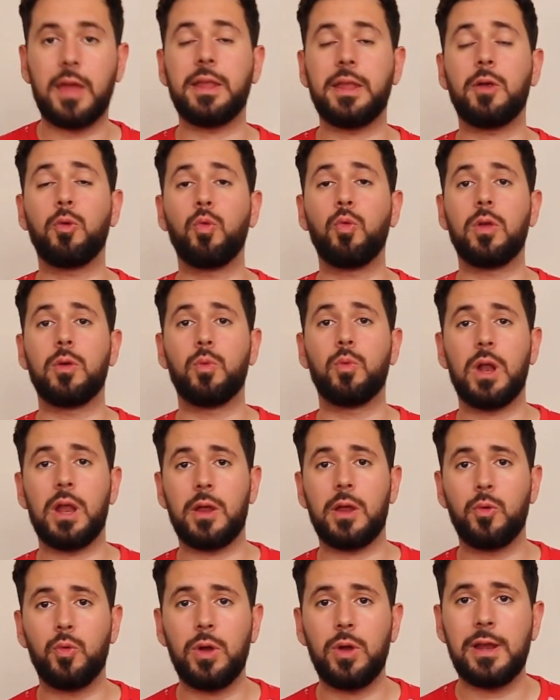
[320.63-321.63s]
And what
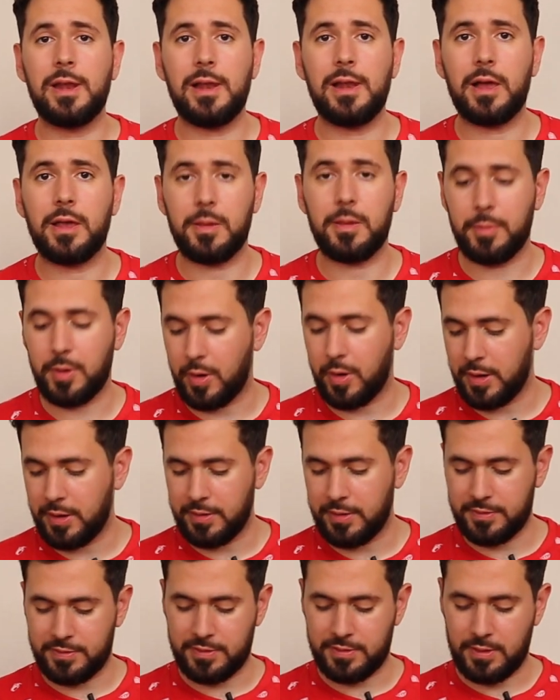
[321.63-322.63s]
I really like about it
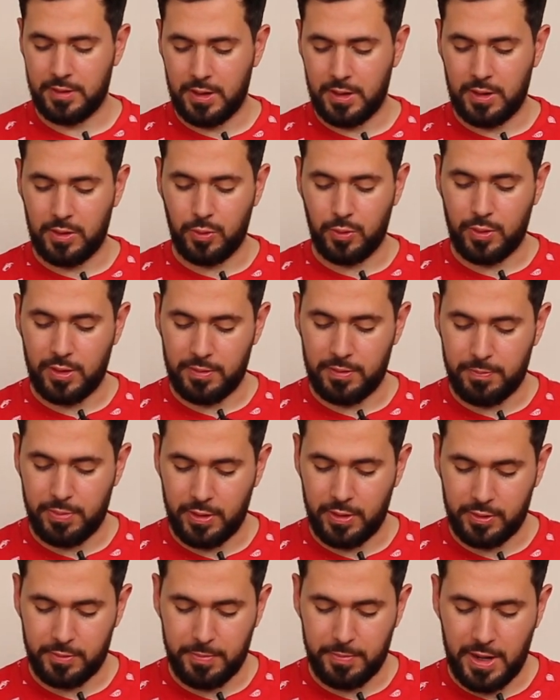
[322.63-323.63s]
is you can
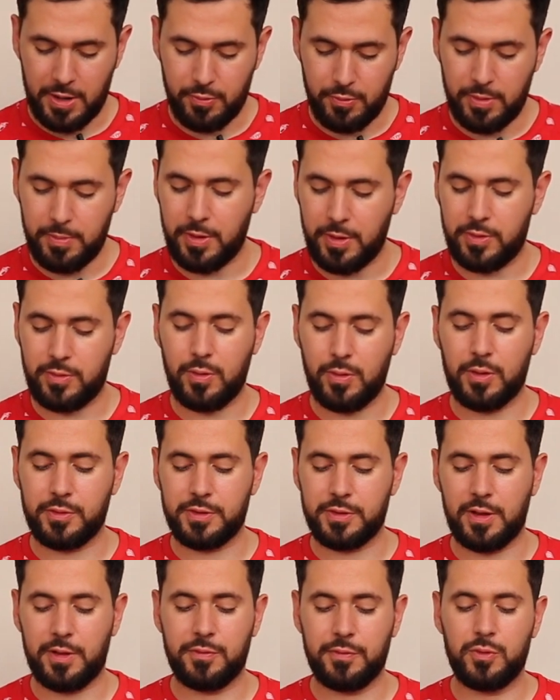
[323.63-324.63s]
plug the battery, but you
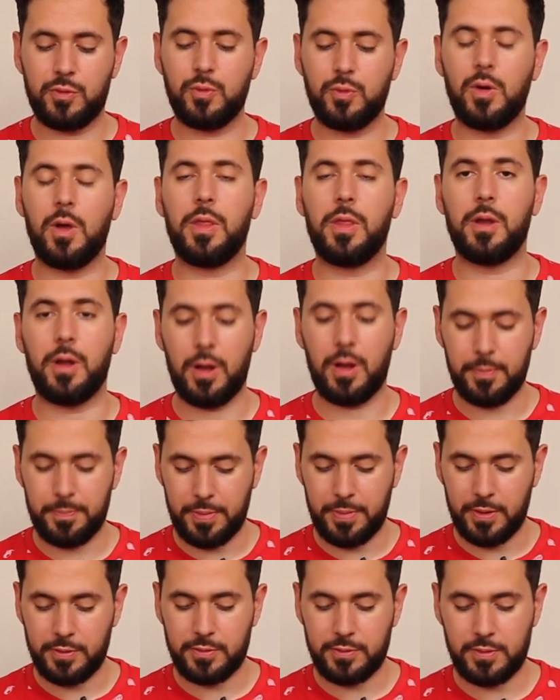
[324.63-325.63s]
also have two other
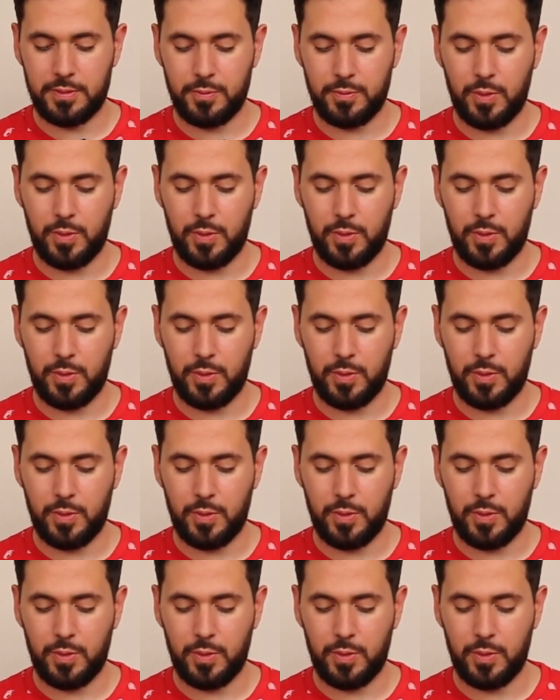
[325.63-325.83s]
outputs.